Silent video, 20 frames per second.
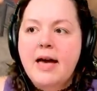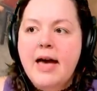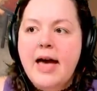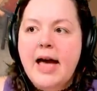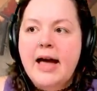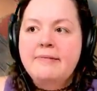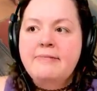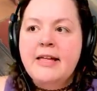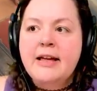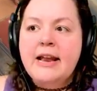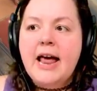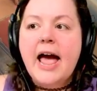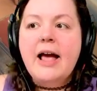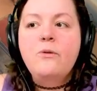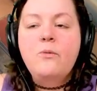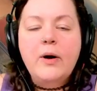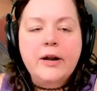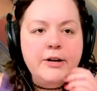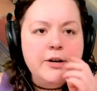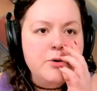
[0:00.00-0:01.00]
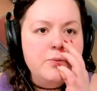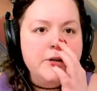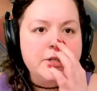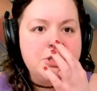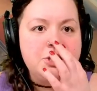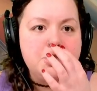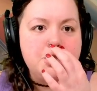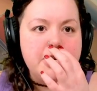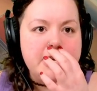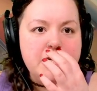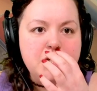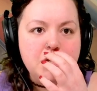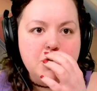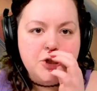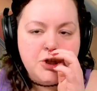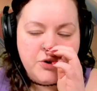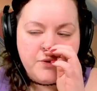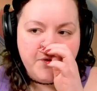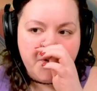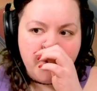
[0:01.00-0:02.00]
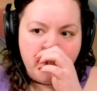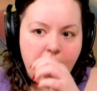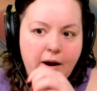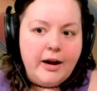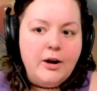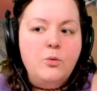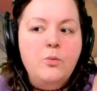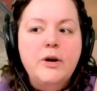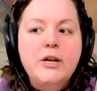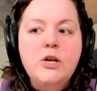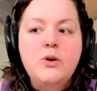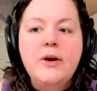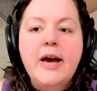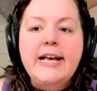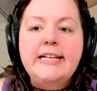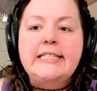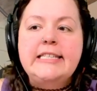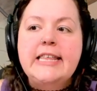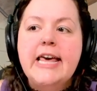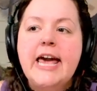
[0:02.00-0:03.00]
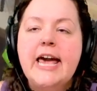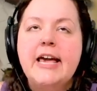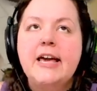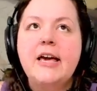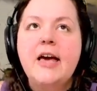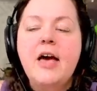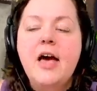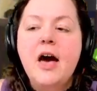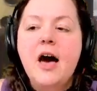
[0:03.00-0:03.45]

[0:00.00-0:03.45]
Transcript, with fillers: And then I wonder what she should do for work. What do you guys think?